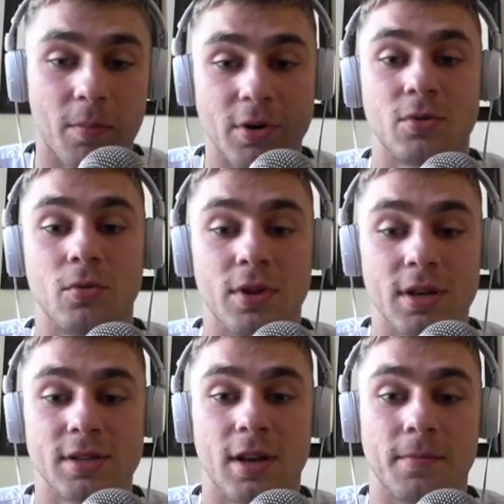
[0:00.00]
bunch of cool
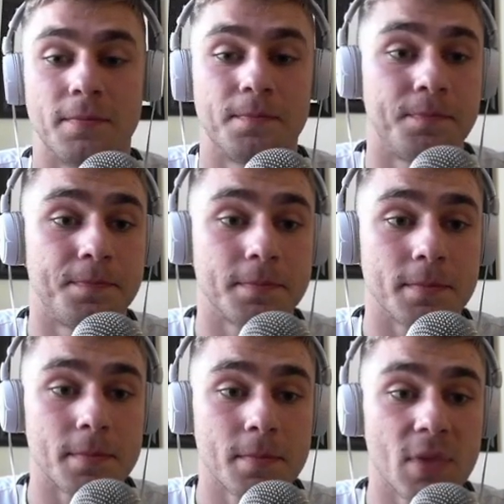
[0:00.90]
things that
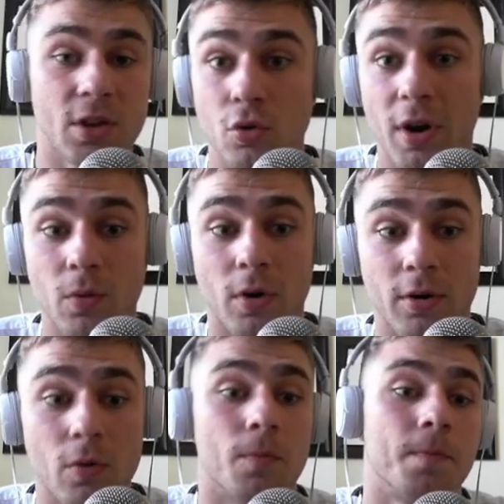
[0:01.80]
you might want to
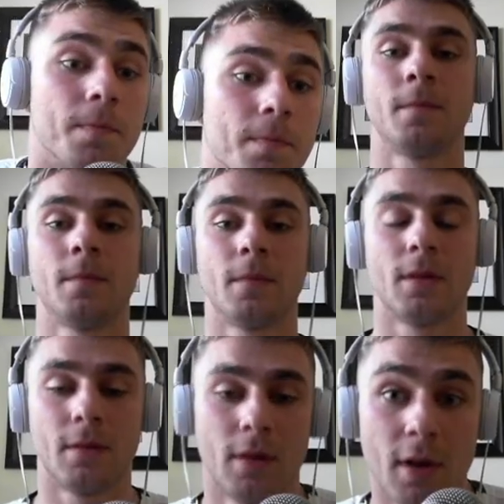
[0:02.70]
know.
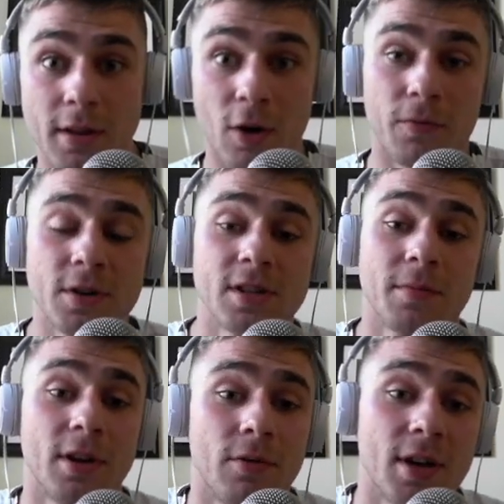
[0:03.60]
Now, first, I'm
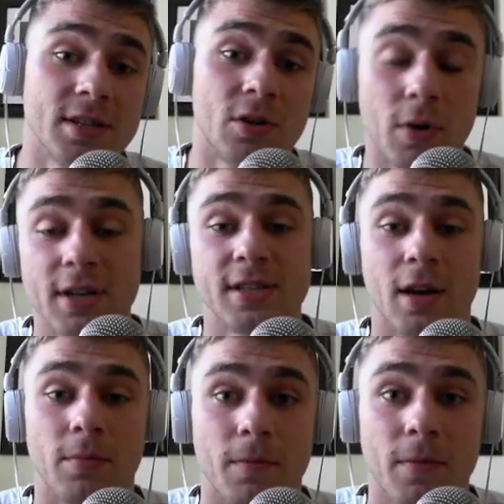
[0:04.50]
going to give you guys a quick
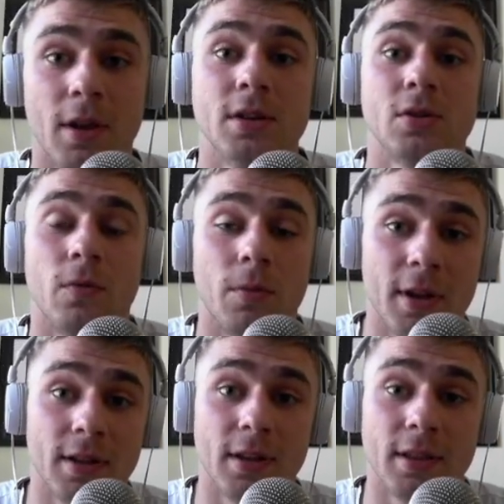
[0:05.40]
example. So for
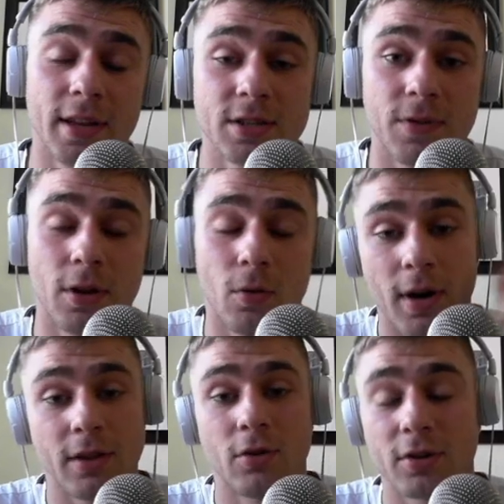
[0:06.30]
my latest video where
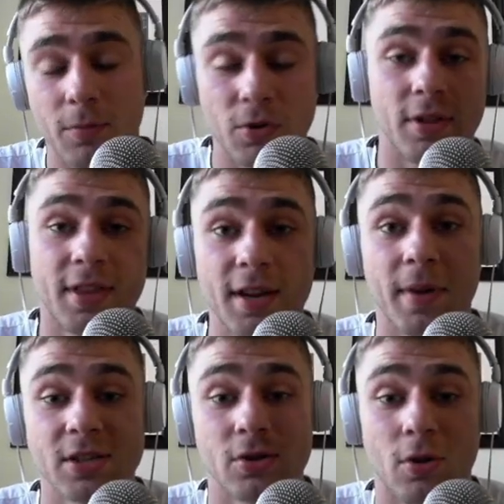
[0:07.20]
I talked about the 3
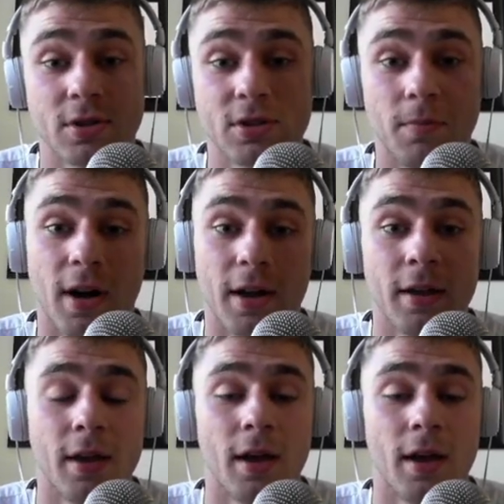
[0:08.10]
best stocks to buy,